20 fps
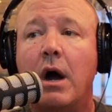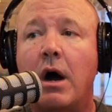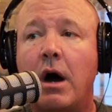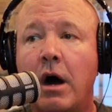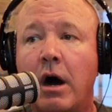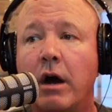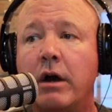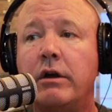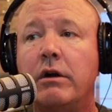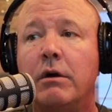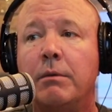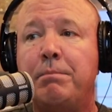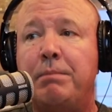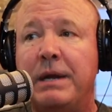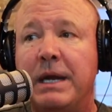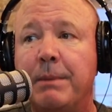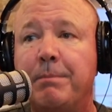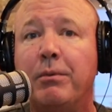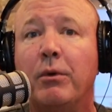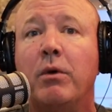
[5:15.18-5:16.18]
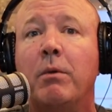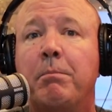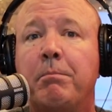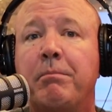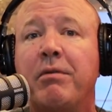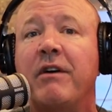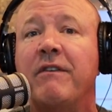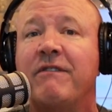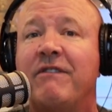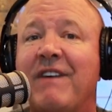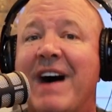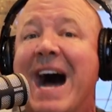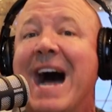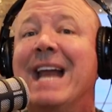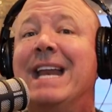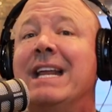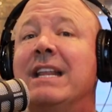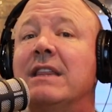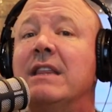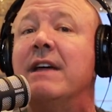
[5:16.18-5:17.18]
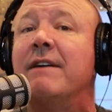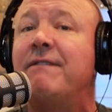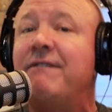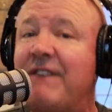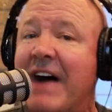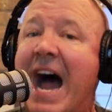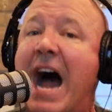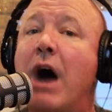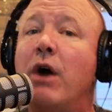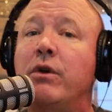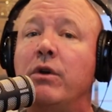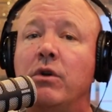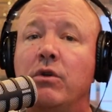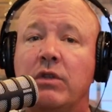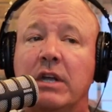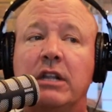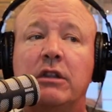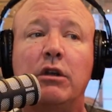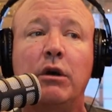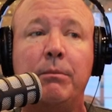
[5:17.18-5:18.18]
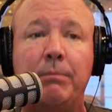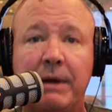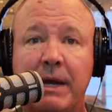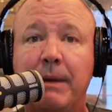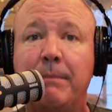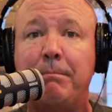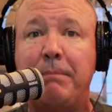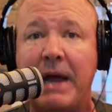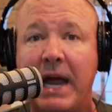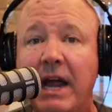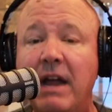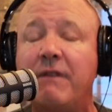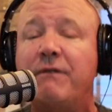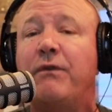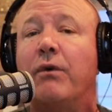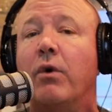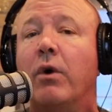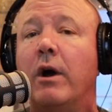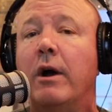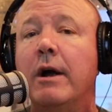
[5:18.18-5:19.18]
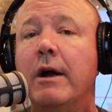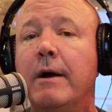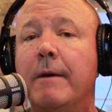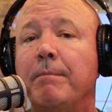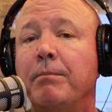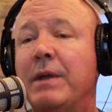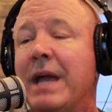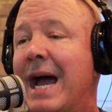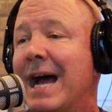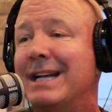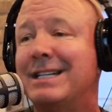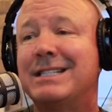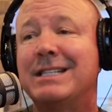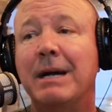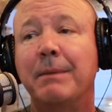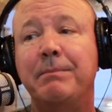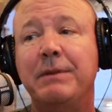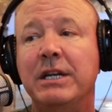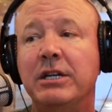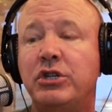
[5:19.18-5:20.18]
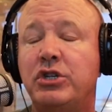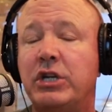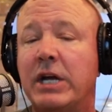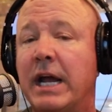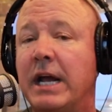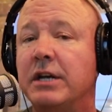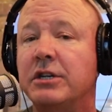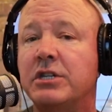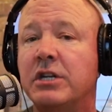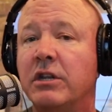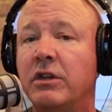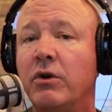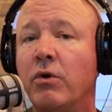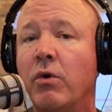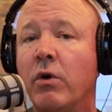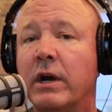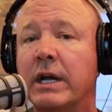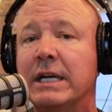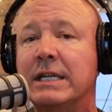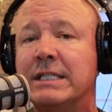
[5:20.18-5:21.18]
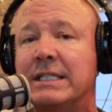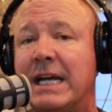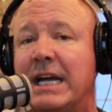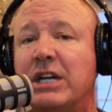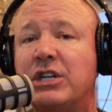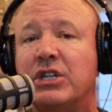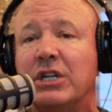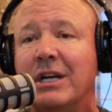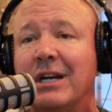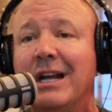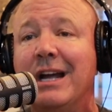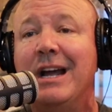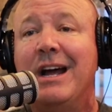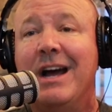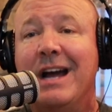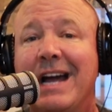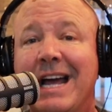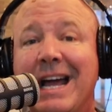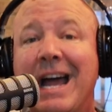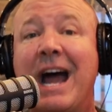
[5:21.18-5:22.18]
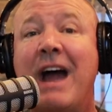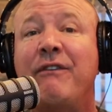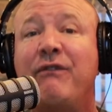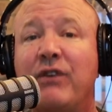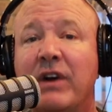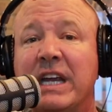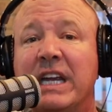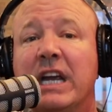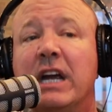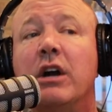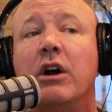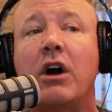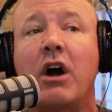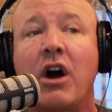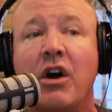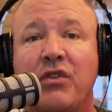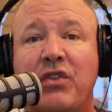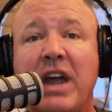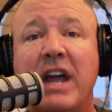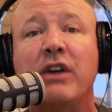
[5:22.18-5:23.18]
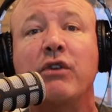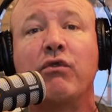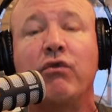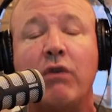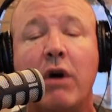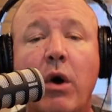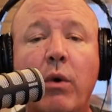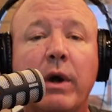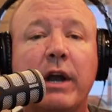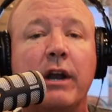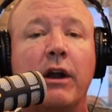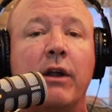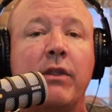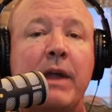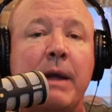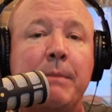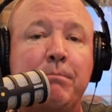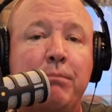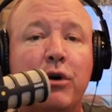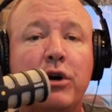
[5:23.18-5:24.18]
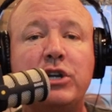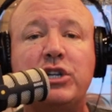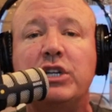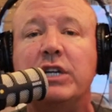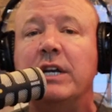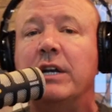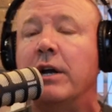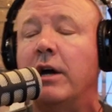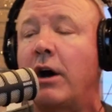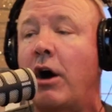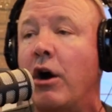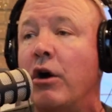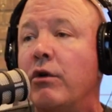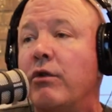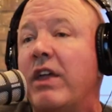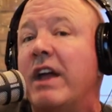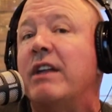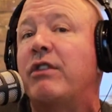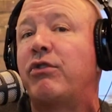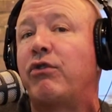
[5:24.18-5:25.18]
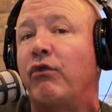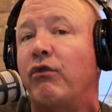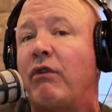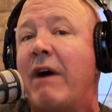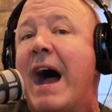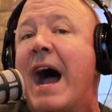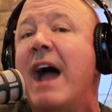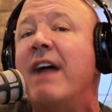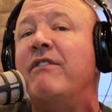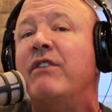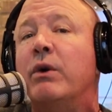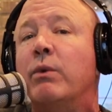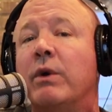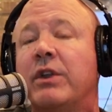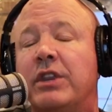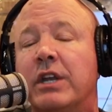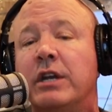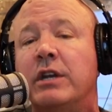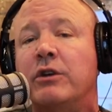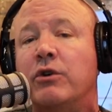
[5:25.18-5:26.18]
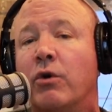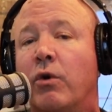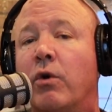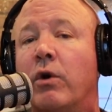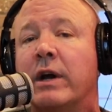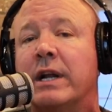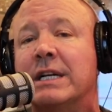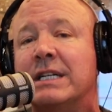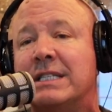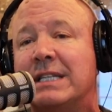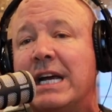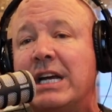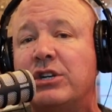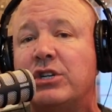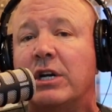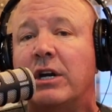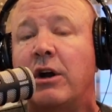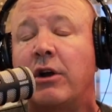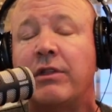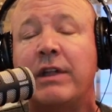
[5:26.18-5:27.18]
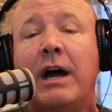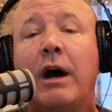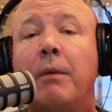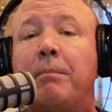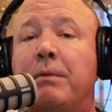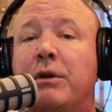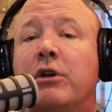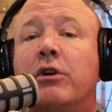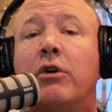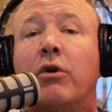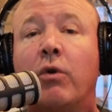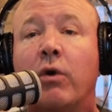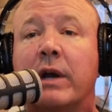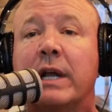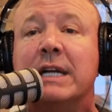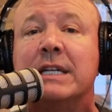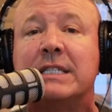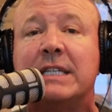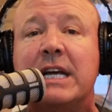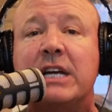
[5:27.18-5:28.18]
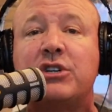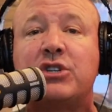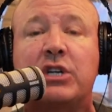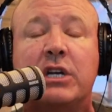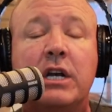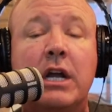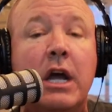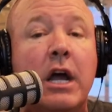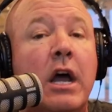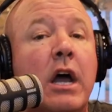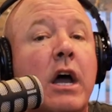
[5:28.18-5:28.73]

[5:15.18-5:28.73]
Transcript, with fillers: Are your people providing the value that they're being paid for? Has something changed in the organization? every year are they growing are they pushing are they thriving within your organization are they helping your organization